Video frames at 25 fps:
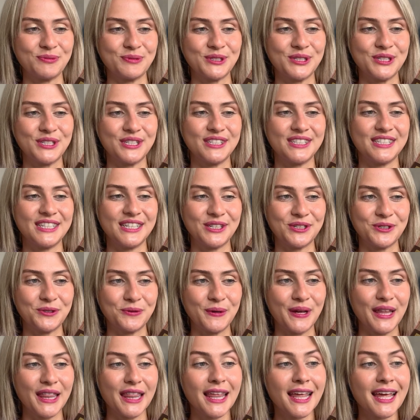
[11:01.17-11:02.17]
to deal
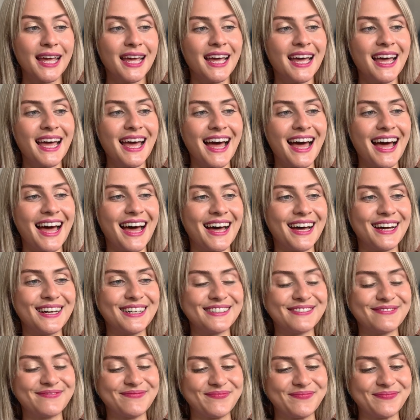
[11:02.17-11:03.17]
with.
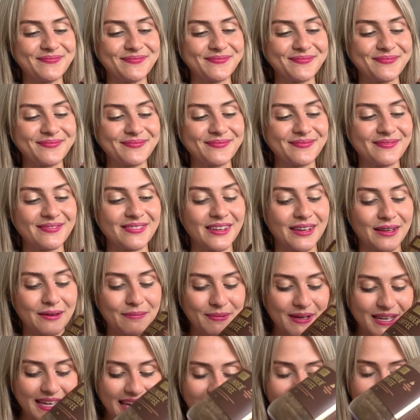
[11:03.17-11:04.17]

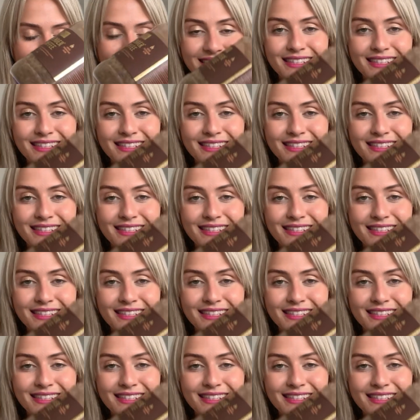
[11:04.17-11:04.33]
But yeah,